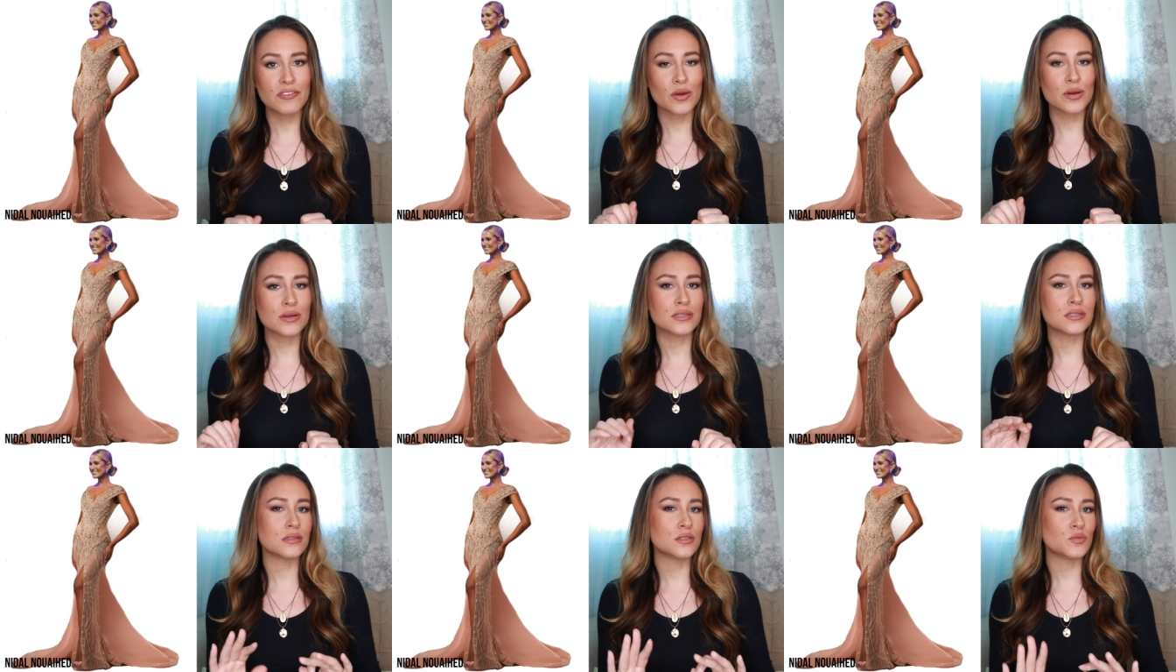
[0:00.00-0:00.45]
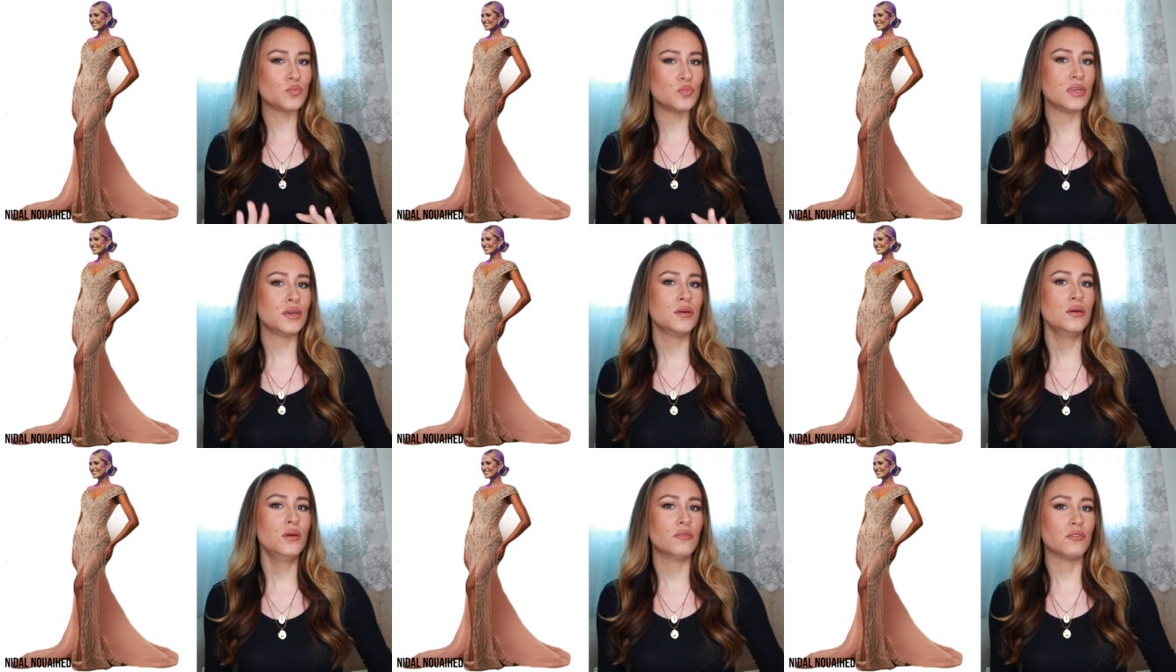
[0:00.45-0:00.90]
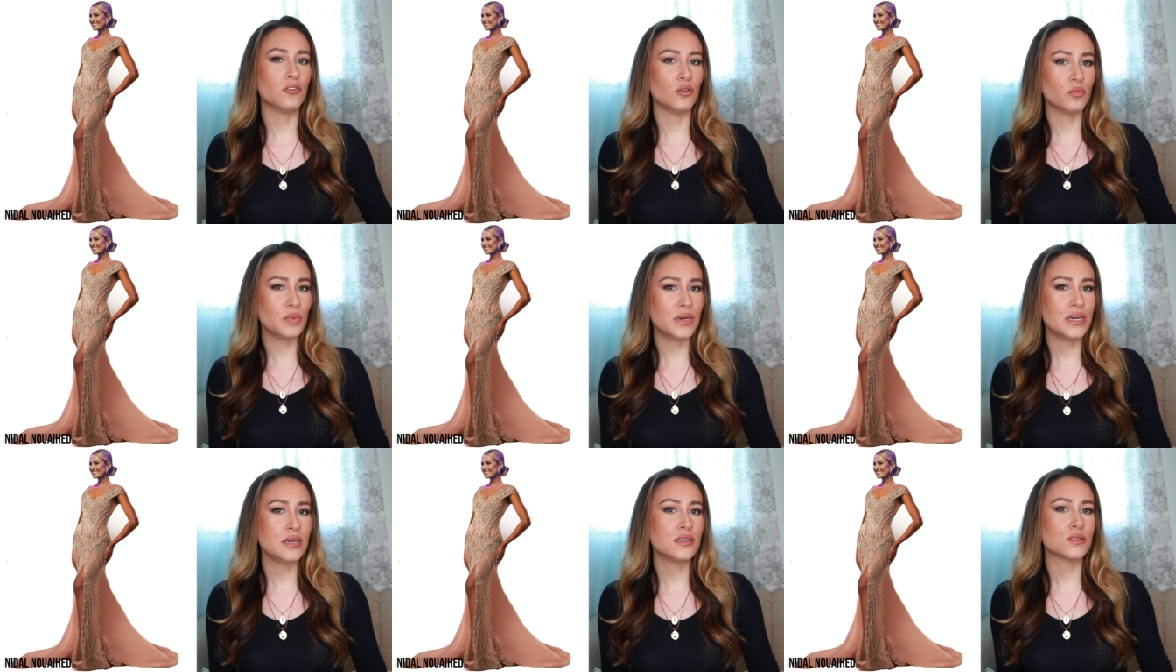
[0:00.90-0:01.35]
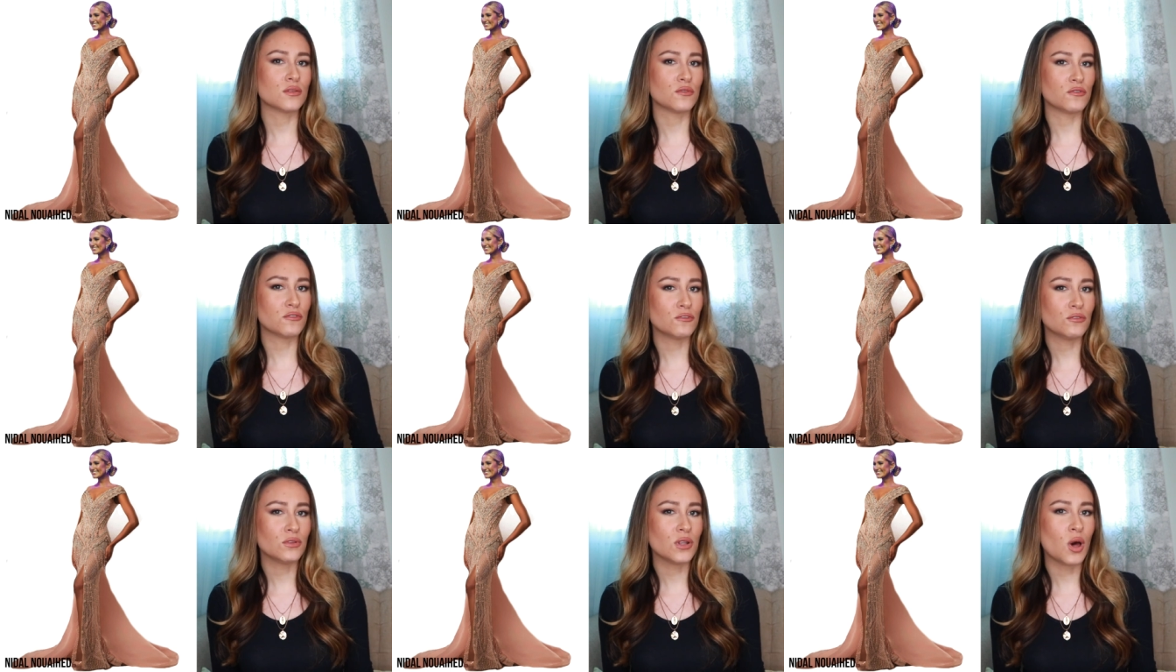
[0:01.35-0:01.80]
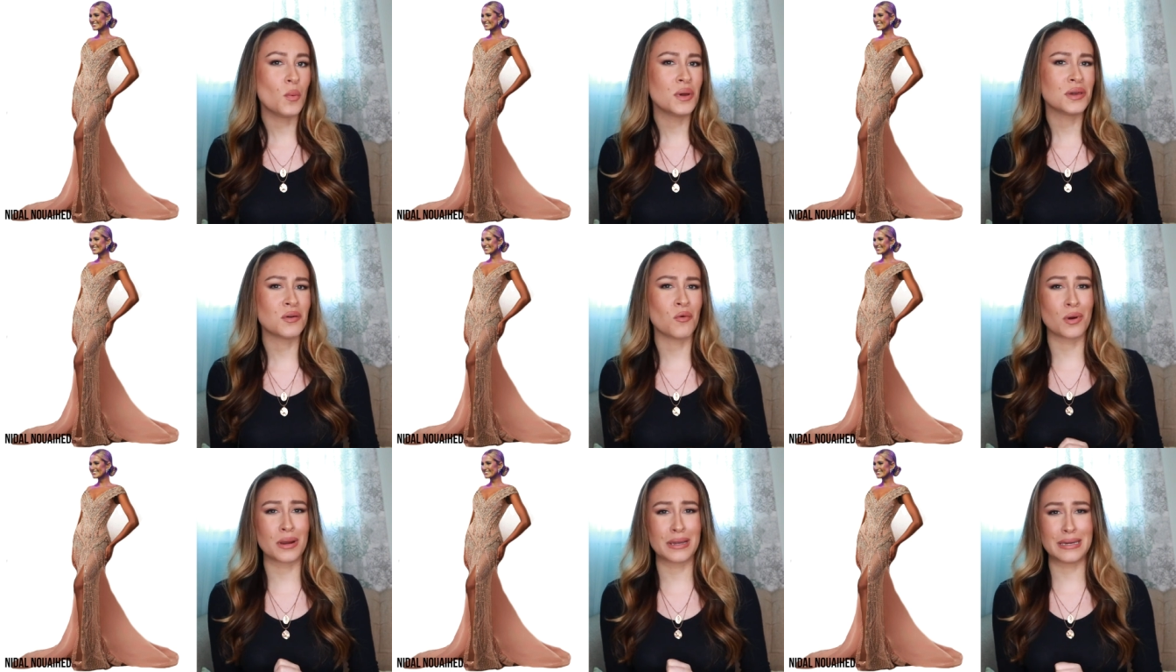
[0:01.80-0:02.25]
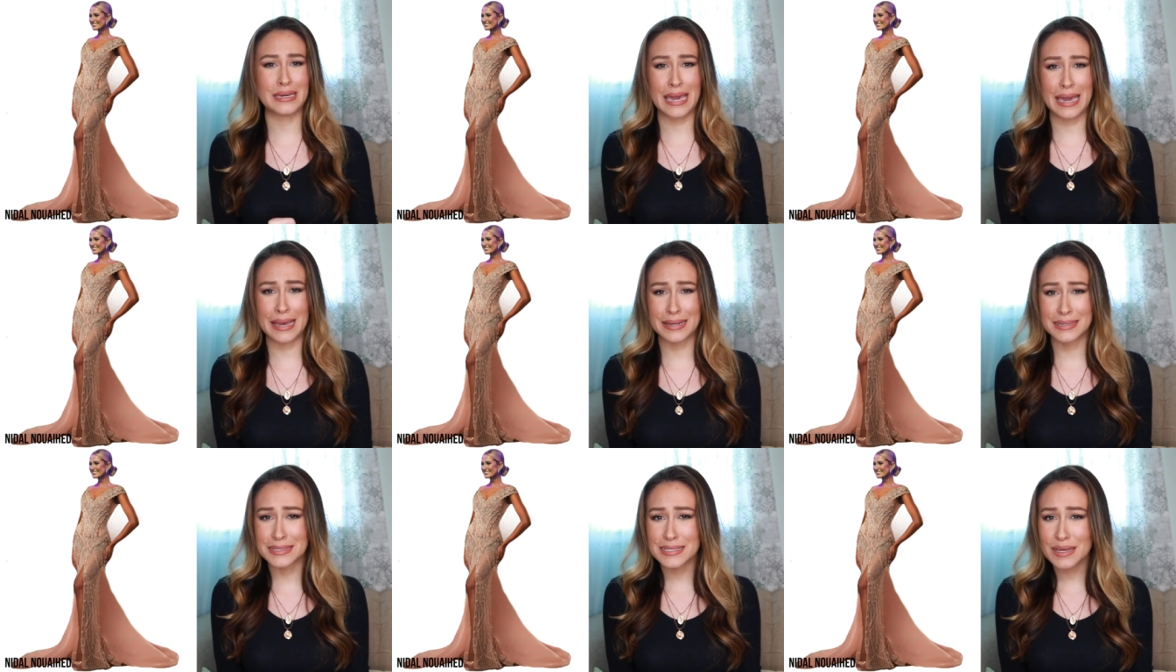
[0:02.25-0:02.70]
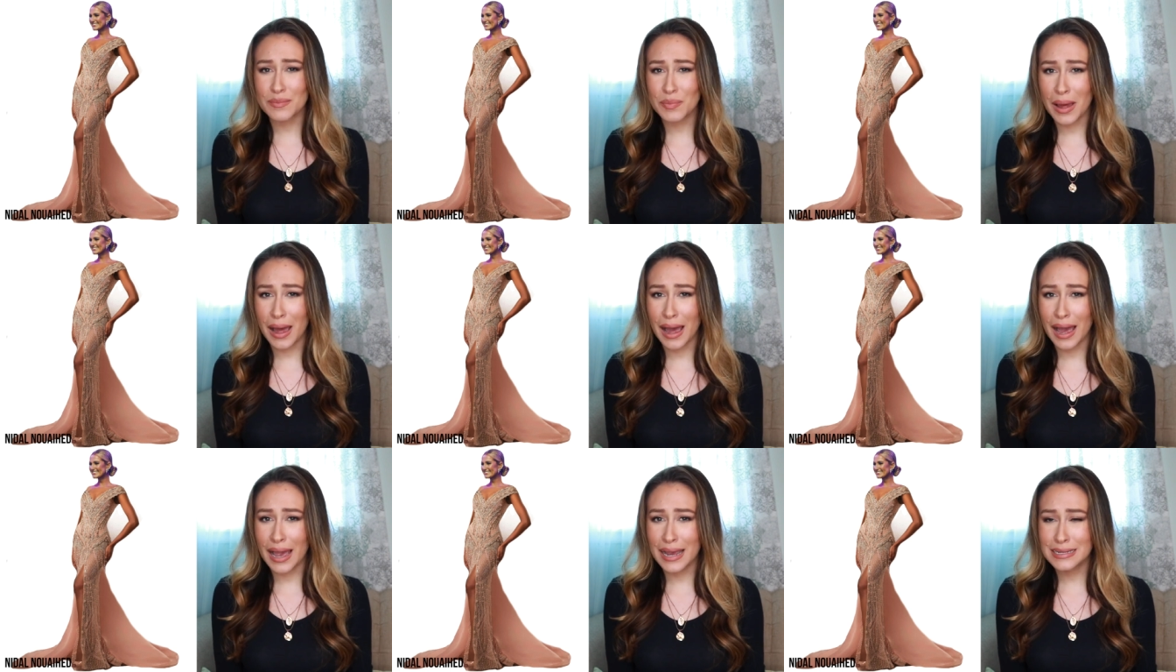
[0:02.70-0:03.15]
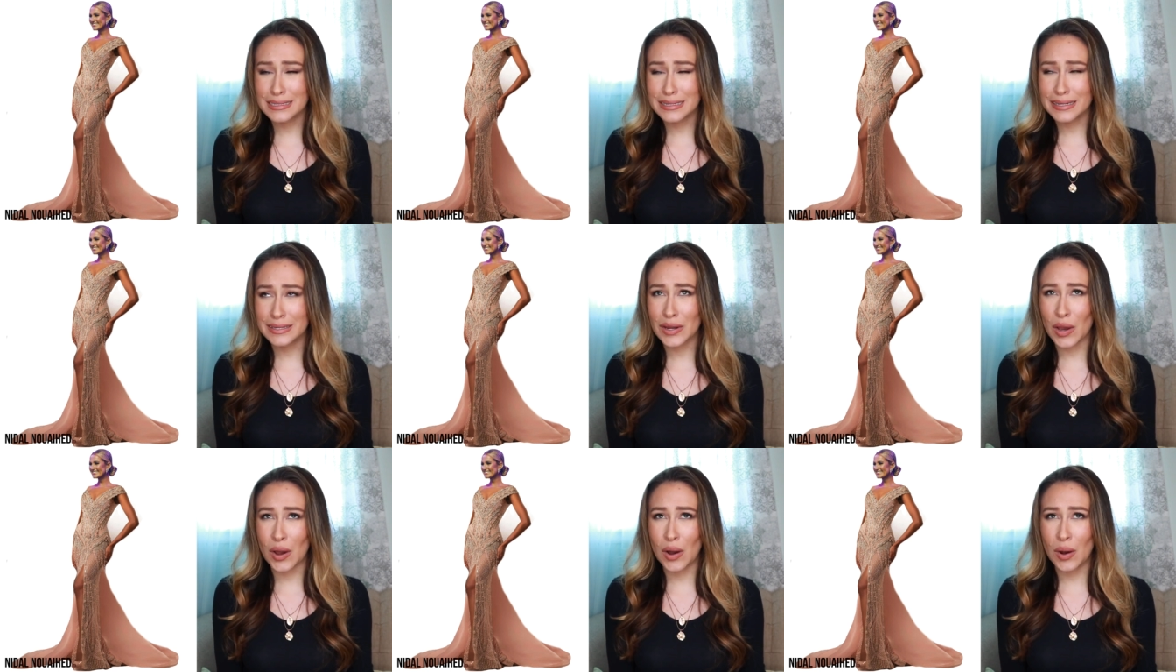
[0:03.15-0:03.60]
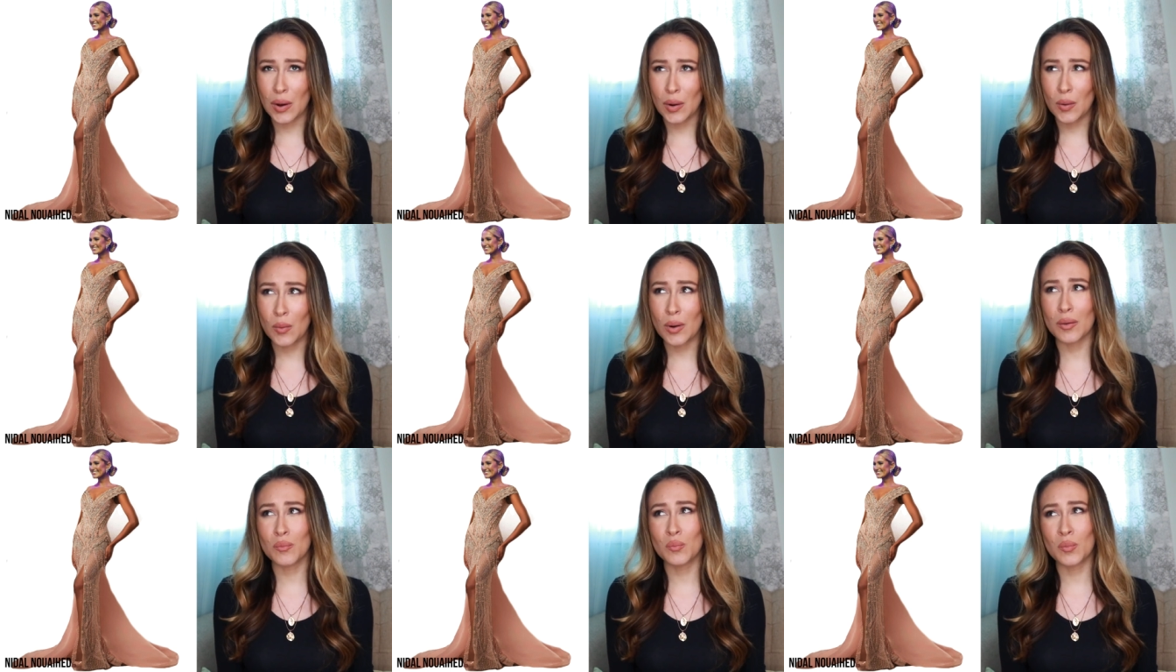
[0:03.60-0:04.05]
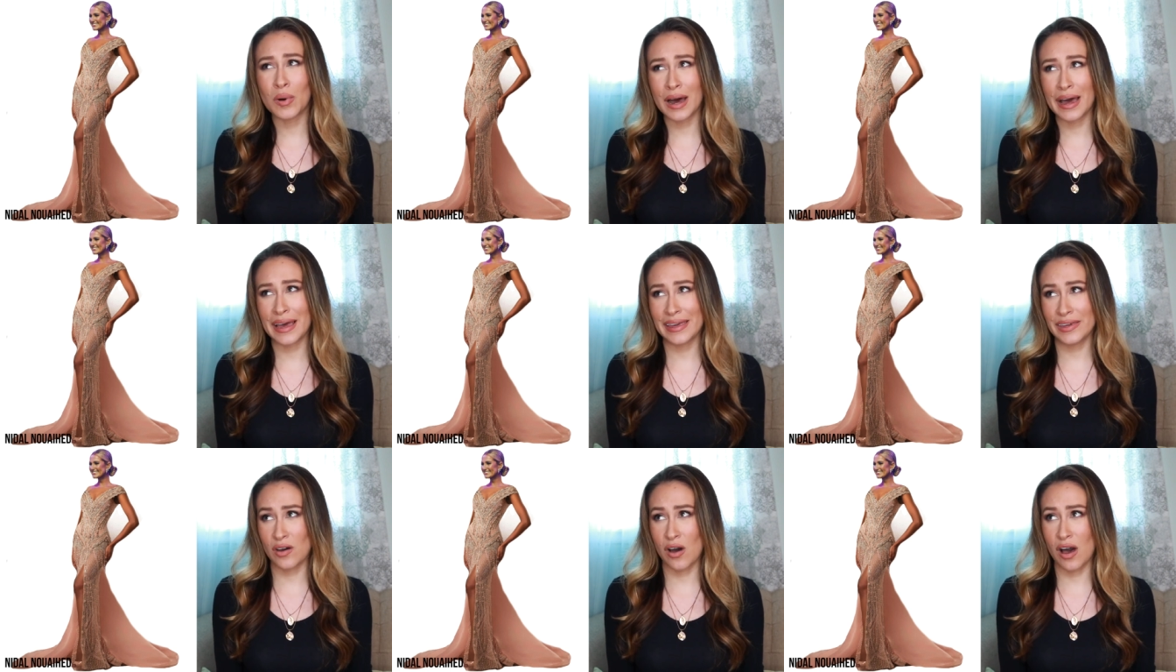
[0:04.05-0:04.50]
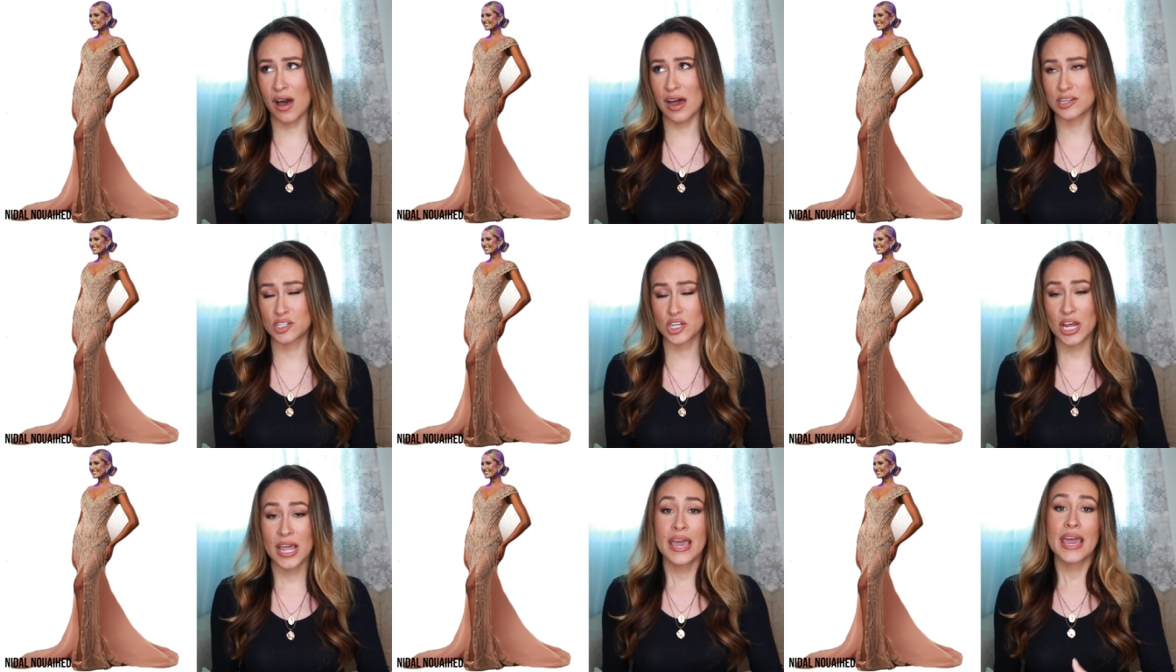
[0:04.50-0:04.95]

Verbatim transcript: there is this beautiful piece of flowing organza behind it. Oh my gosh.